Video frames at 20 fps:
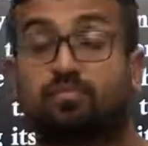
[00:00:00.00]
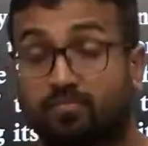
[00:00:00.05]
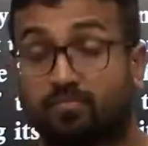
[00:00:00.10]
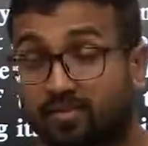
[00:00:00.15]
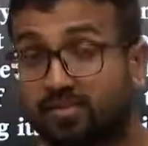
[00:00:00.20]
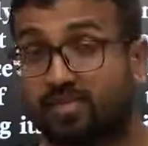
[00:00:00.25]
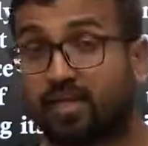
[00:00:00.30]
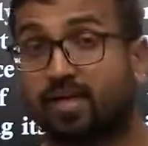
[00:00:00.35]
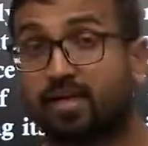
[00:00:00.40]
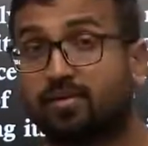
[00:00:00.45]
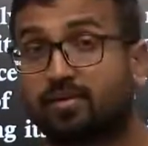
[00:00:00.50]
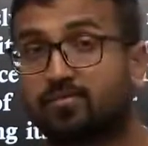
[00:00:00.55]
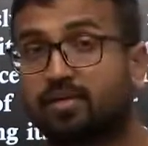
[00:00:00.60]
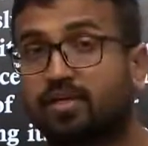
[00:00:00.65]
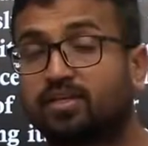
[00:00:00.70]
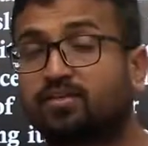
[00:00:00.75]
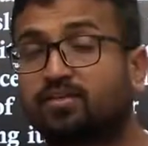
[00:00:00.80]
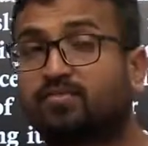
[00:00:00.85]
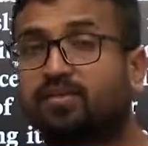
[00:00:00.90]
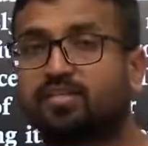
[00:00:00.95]
Once again, I am
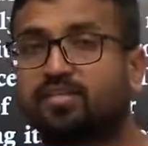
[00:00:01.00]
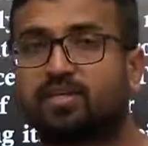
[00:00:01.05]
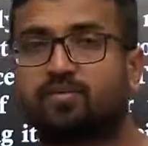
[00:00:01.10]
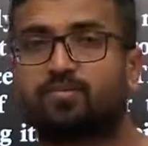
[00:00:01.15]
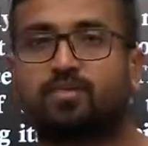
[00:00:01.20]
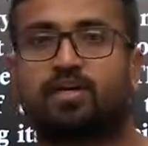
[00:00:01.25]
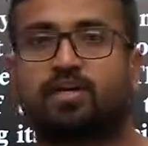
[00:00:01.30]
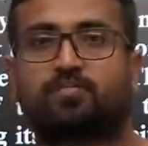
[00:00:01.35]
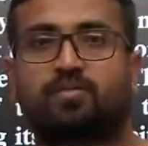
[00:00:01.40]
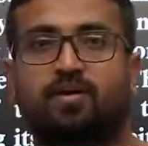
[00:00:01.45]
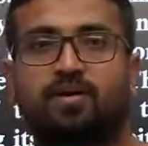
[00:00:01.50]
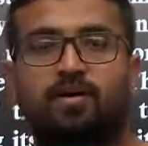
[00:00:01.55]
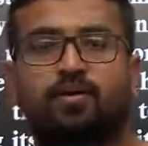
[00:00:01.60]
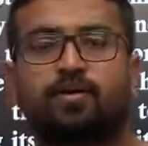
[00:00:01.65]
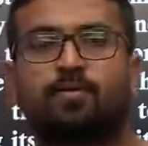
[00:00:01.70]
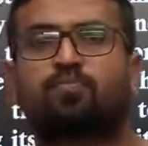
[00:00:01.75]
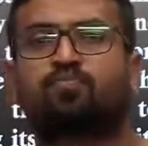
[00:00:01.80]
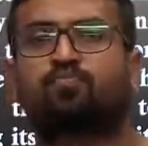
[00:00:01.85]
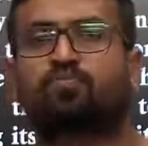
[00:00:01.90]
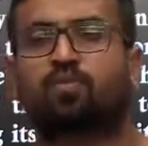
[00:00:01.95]
saying the very same statement.
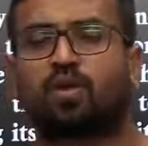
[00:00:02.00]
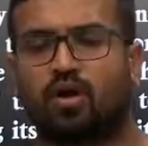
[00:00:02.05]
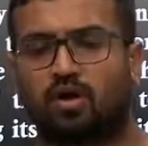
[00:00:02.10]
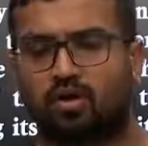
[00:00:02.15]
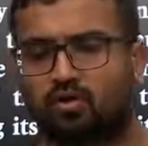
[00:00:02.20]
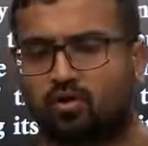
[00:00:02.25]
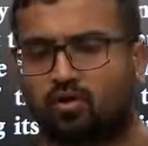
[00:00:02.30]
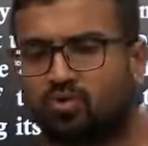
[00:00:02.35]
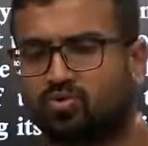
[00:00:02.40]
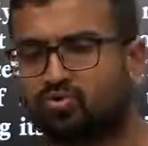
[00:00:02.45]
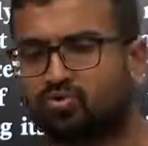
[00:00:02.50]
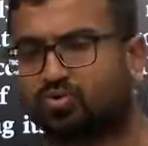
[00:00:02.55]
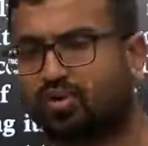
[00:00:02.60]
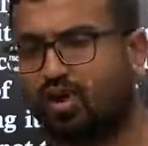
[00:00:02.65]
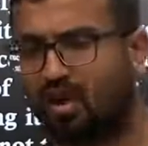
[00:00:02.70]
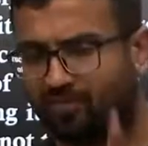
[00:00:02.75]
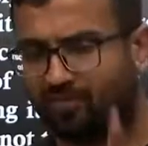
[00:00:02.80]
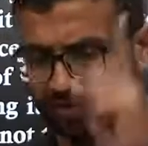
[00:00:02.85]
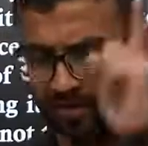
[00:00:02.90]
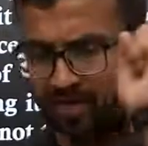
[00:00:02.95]
A good
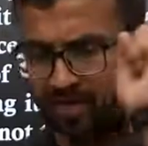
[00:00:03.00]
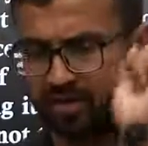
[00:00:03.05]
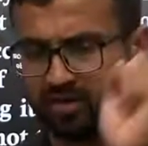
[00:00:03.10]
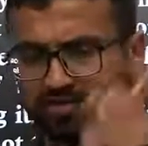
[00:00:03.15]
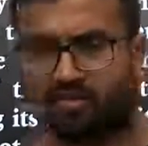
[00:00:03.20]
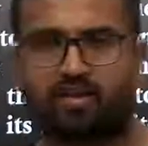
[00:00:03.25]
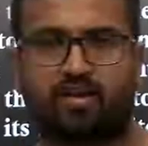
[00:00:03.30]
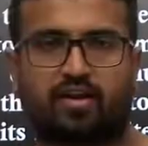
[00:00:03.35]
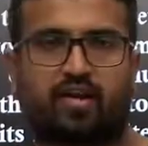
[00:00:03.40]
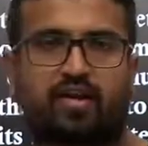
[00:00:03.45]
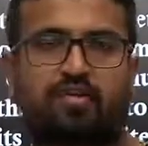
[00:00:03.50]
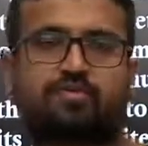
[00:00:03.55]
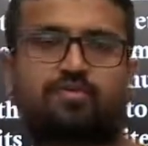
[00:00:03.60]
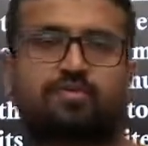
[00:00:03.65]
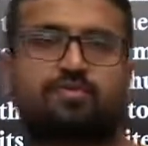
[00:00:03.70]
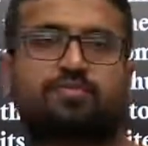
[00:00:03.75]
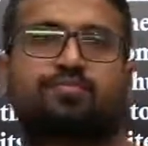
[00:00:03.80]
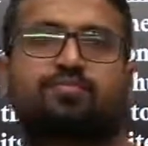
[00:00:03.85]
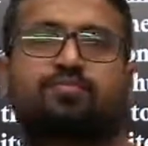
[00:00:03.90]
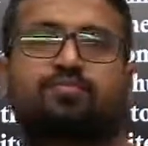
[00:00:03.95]
traveler never
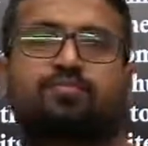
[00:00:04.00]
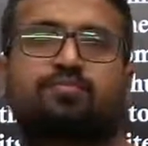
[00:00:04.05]
arrives.